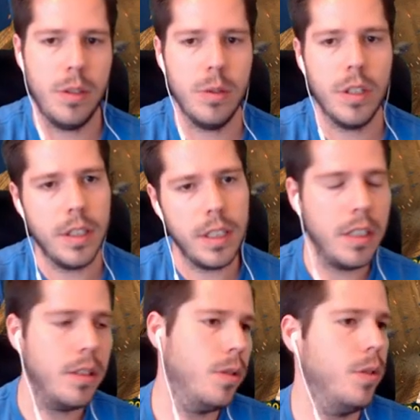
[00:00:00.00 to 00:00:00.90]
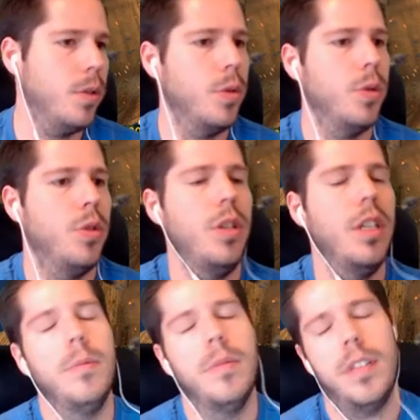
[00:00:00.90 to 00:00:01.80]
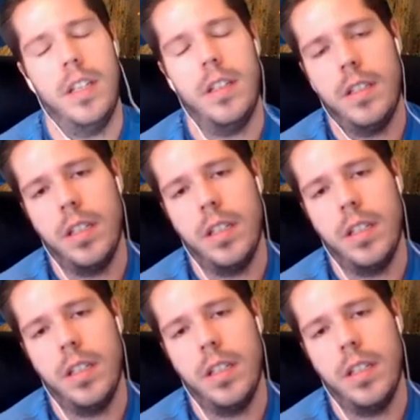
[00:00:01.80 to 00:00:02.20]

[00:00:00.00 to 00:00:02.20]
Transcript: to continue to do streams and